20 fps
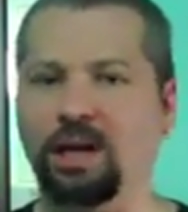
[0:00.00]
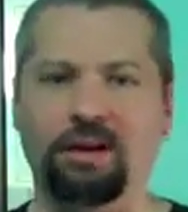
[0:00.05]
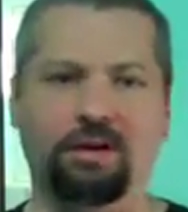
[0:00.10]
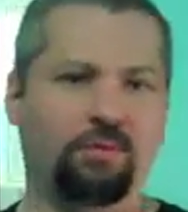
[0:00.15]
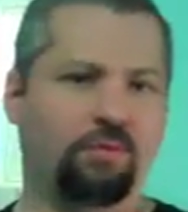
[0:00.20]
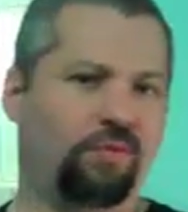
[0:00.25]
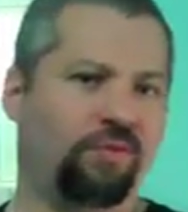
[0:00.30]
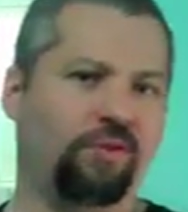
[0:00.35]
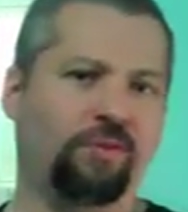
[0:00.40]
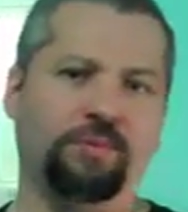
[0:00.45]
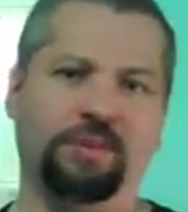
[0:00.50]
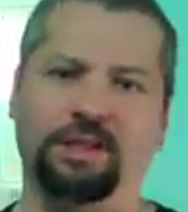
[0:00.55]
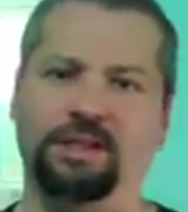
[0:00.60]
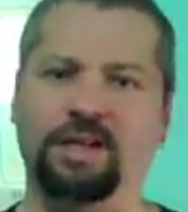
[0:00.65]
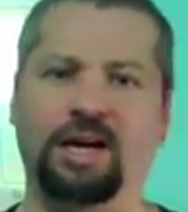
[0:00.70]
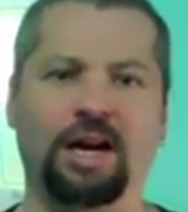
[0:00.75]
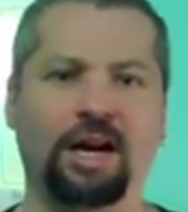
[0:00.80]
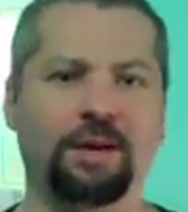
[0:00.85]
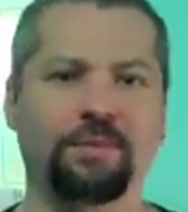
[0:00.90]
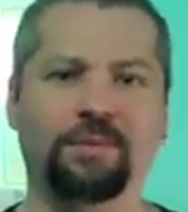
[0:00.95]
and from the
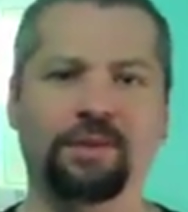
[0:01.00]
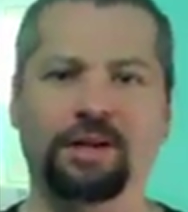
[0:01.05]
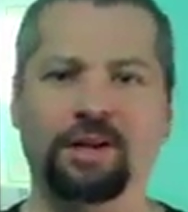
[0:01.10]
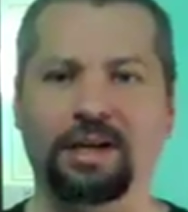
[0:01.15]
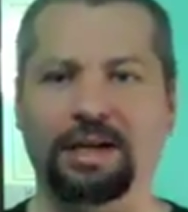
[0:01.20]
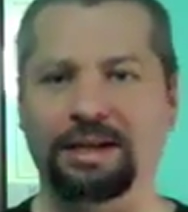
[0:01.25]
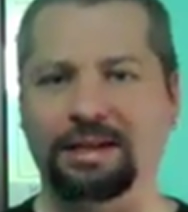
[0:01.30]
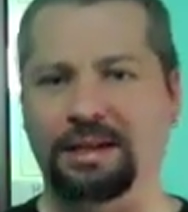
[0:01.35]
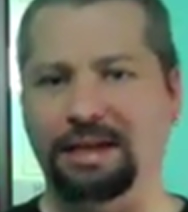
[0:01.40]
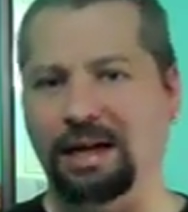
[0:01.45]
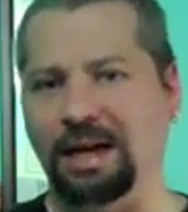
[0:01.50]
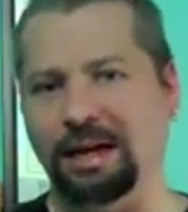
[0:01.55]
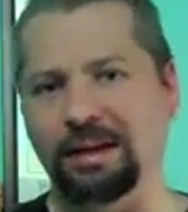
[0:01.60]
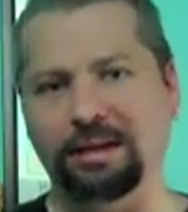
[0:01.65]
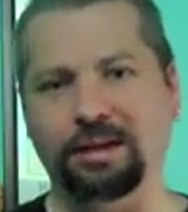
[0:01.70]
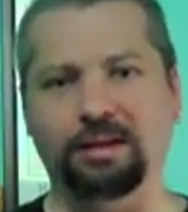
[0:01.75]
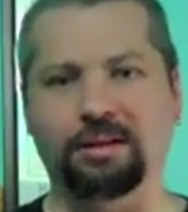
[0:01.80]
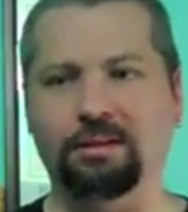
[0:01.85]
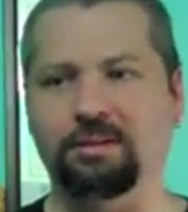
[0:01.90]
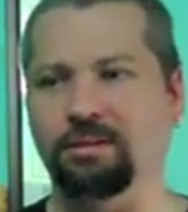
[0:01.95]
time that I
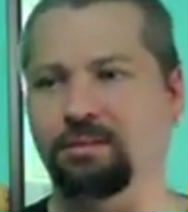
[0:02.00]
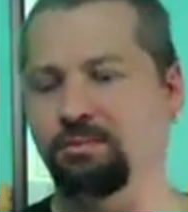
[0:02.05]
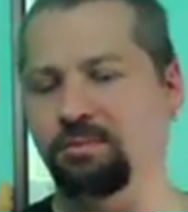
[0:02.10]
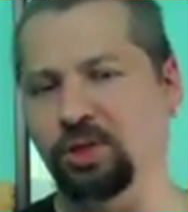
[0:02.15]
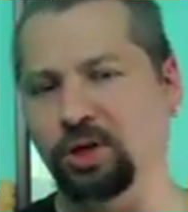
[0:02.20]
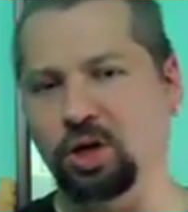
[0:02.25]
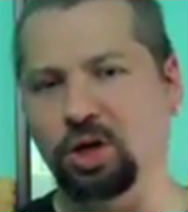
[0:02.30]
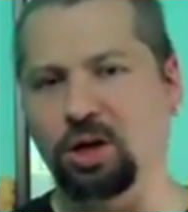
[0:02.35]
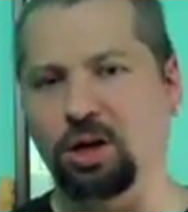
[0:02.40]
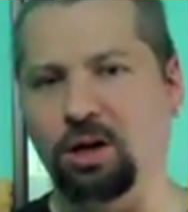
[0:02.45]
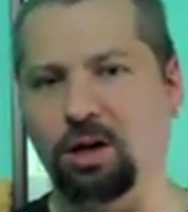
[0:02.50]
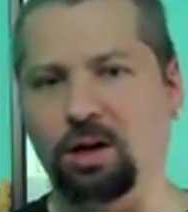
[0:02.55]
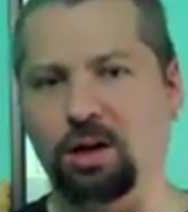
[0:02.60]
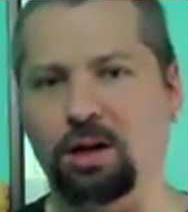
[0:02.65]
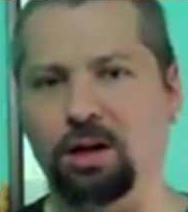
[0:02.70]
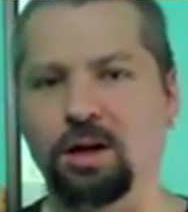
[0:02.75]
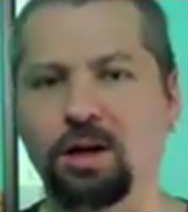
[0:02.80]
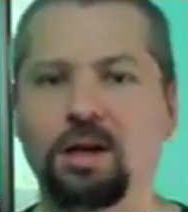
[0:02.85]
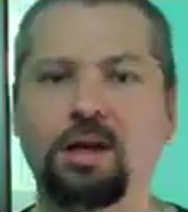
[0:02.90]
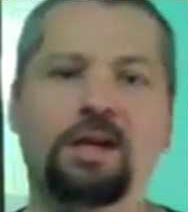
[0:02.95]
got in the
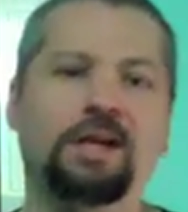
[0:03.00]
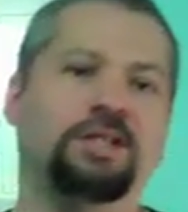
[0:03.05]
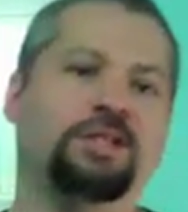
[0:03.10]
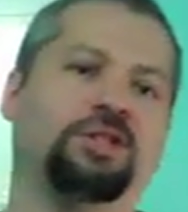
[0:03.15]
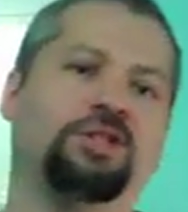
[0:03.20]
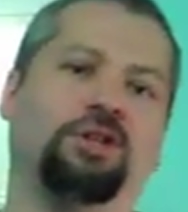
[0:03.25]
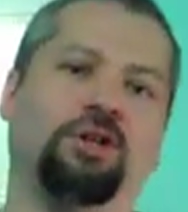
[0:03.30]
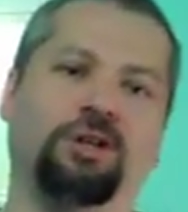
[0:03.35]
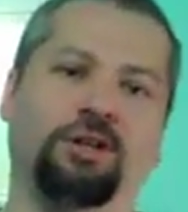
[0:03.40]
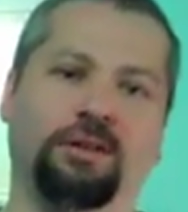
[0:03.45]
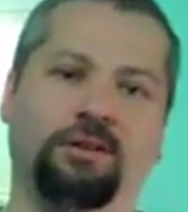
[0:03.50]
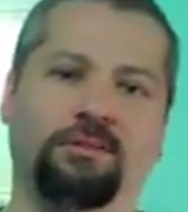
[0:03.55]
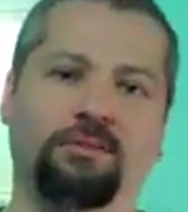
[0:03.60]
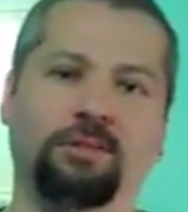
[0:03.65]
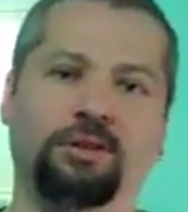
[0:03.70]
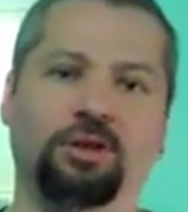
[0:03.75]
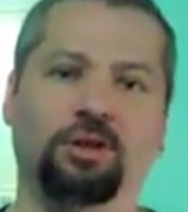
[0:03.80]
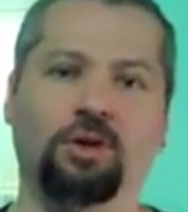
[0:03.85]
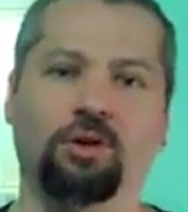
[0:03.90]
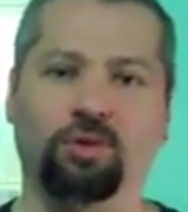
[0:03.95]
car,
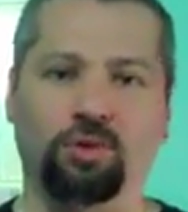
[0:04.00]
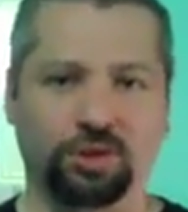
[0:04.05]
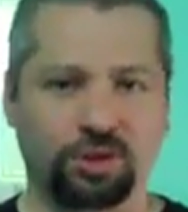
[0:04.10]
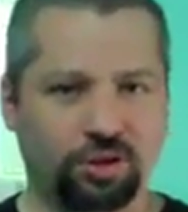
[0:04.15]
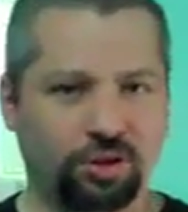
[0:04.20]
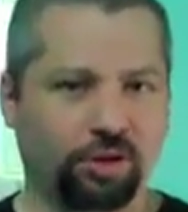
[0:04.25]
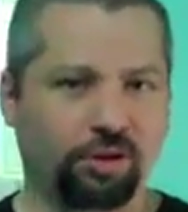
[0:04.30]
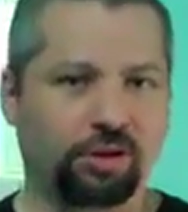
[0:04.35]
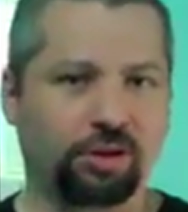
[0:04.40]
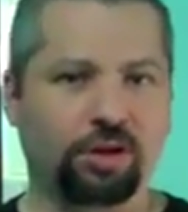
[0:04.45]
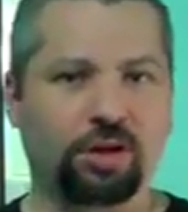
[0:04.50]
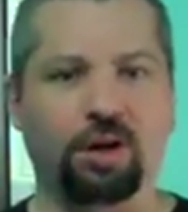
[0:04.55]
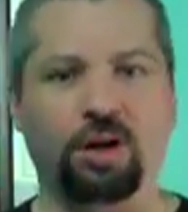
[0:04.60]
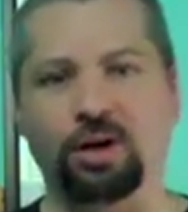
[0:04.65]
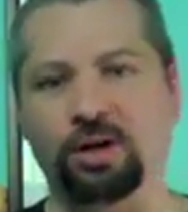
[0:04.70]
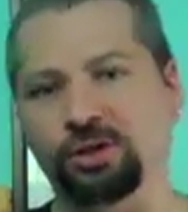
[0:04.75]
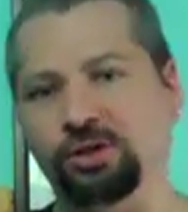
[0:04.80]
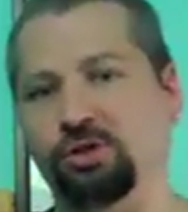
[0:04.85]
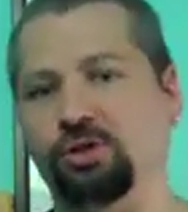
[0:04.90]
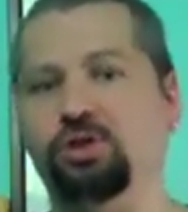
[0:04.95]
started the
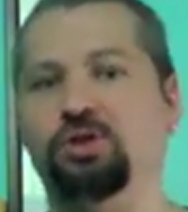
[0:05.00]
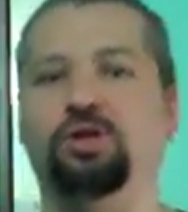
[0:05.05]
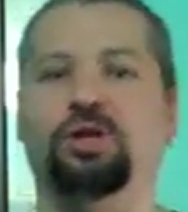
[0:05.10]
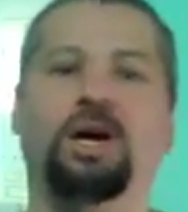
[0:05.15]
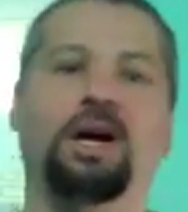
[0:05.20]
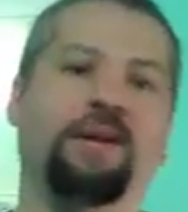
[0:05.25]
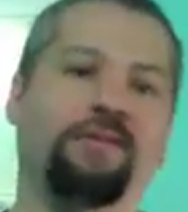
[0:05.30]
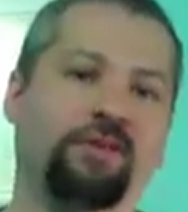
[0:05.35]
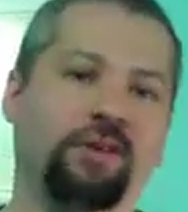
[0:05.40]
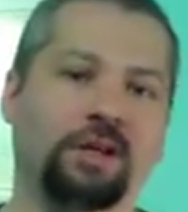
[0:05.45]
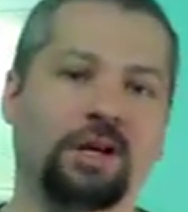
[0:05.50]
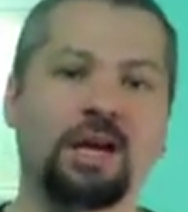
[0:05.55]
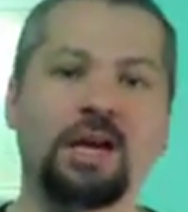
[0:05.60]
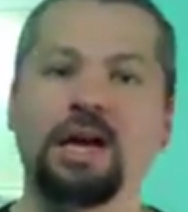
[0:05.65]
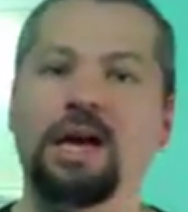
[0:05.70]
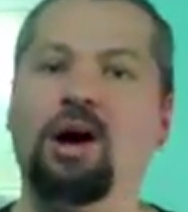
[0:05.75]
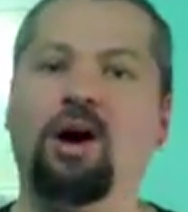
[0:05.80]
car, started driving,